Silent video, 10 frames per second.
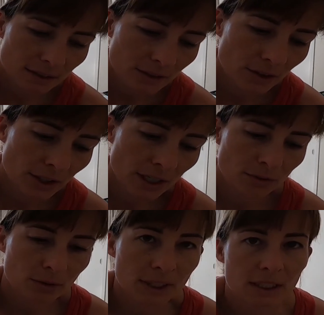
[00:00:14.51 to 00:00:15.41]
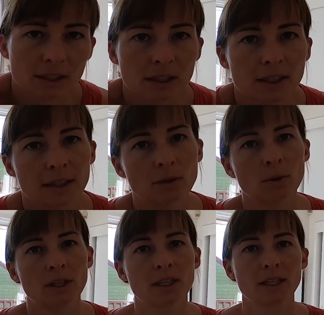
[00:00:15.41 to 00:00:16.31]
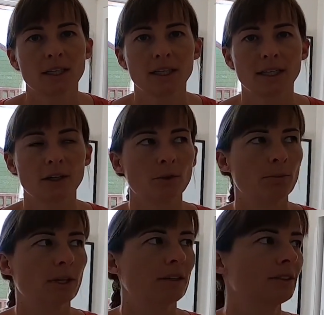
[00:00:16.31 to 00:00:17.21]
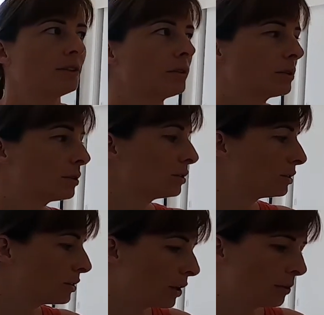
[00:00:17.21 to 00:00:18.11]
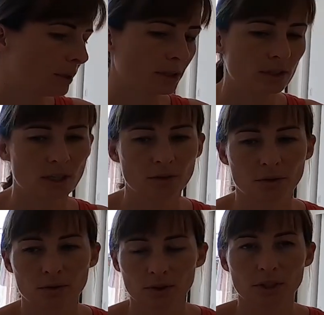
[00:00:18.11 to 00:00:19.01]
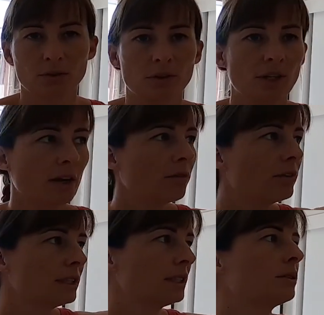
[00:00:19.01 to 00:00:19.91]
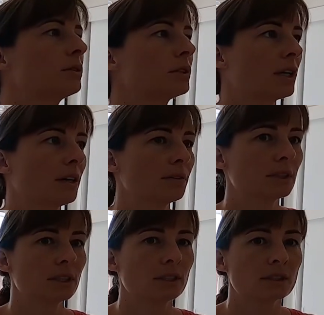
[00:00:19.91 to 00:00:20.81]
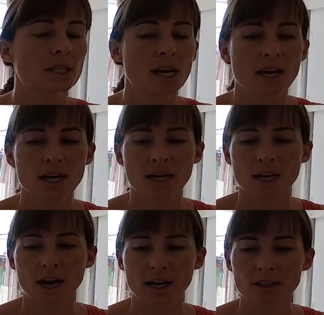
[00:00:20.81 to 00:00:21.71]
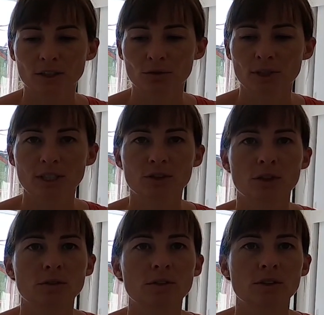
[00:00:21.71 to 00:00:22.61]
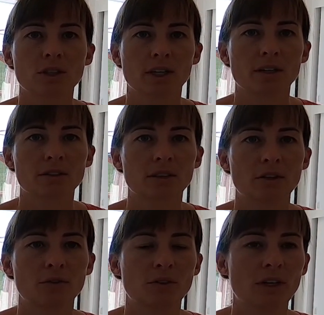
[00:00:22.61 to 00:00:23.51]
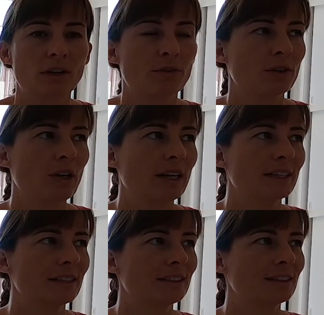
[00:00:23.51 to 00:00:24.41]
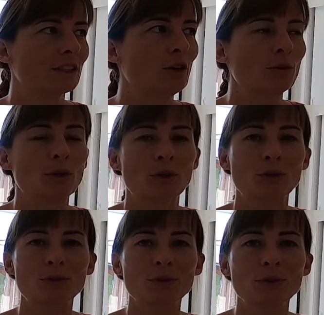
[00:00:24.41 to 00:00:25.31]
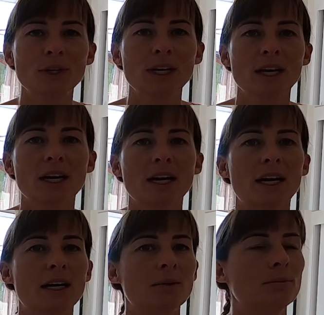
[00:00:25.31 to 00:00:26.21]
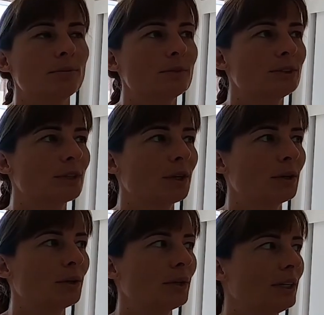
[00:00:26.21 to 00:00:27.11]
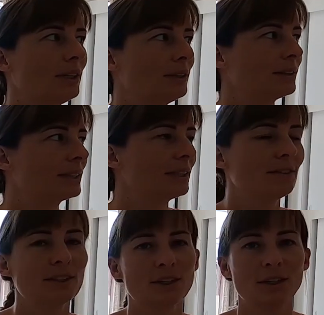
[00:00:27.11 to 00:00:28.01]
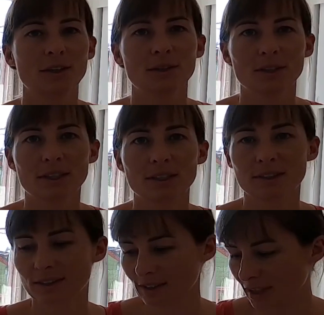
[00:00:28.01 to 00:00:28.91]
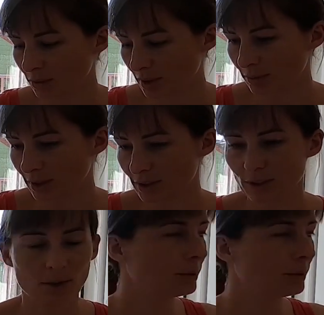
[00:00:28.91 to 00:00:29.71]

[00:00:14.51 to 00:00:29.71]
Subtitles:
so yeah, I've already done like one kind of clean out, but I've still got so much stuff. I've got stuff on every single surfaces, and I just really struggle to chuck out stuff that I feel like is still useful. So I'll give it a go. I'll see what I'm going to do.